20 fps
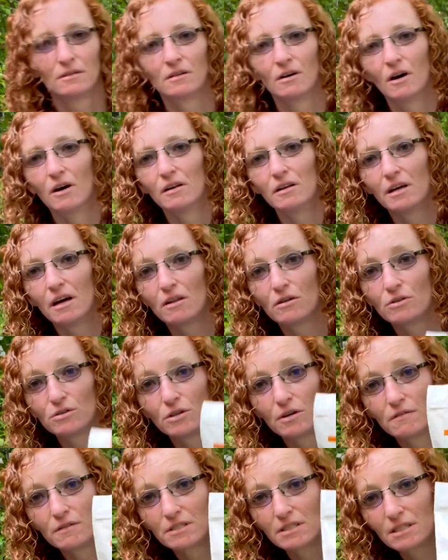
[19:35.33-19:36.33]
on the other
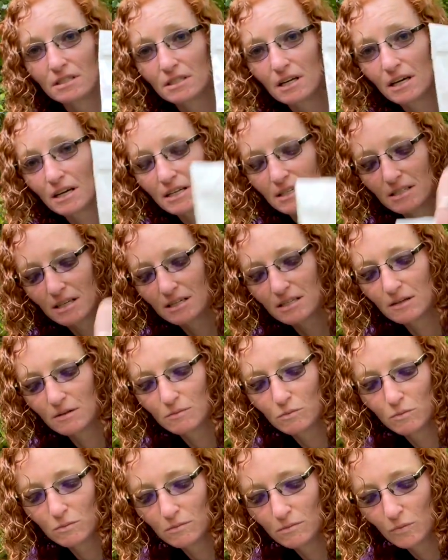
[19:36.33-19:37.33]
surfaces like it says it
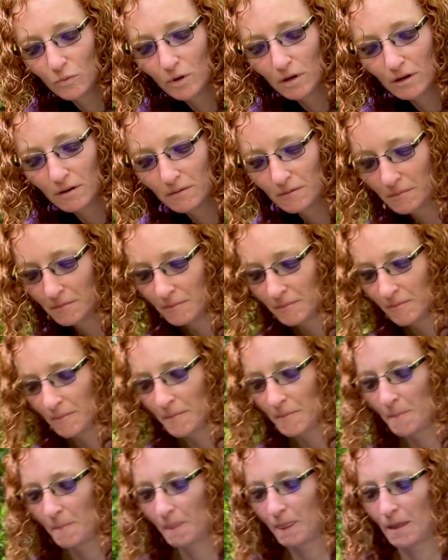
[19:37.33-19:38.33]
will.
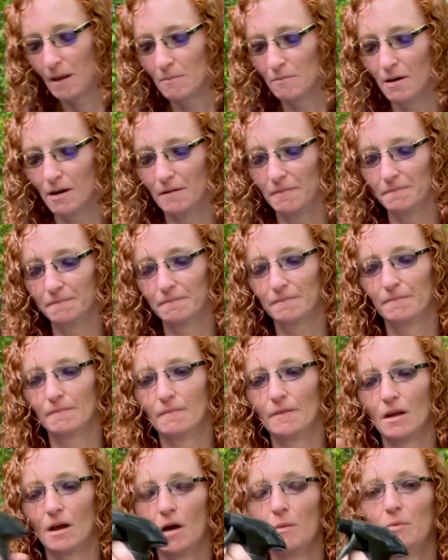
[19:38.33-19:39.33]
But
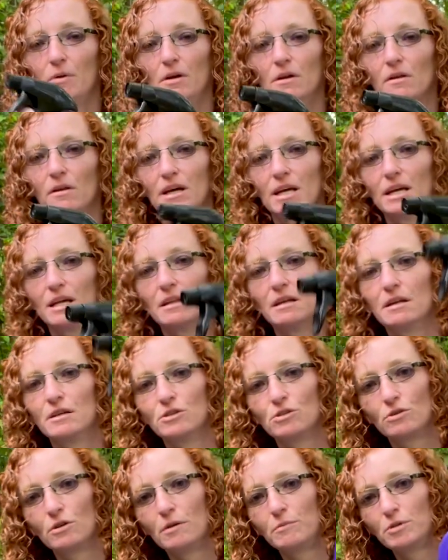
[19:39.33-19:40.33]
I'll put a link in the
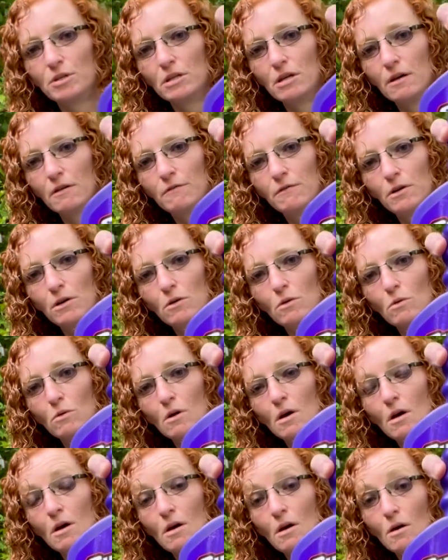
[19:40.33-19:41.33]
description if you
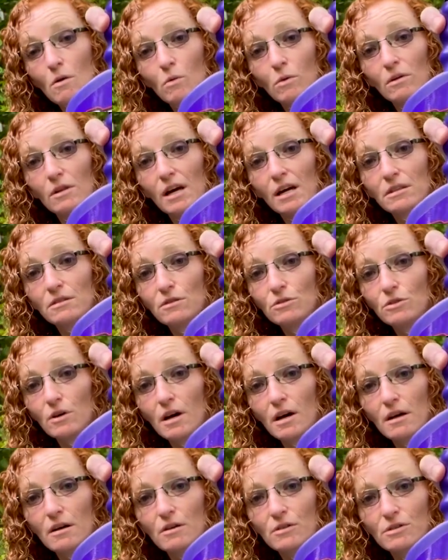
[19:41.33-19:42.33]
would like to try
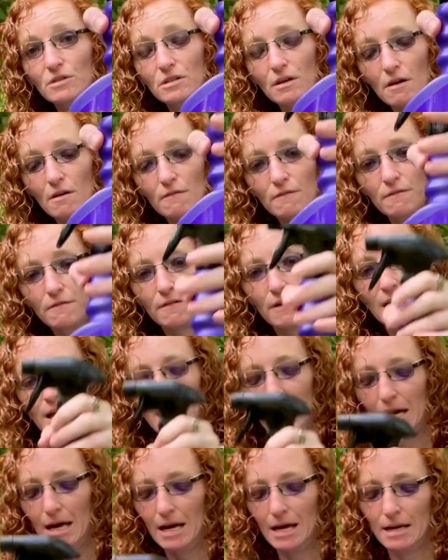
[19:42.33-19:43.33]
it yourself,
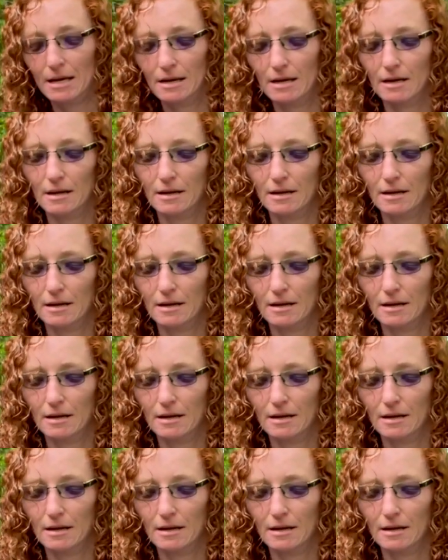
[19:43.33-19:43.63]
and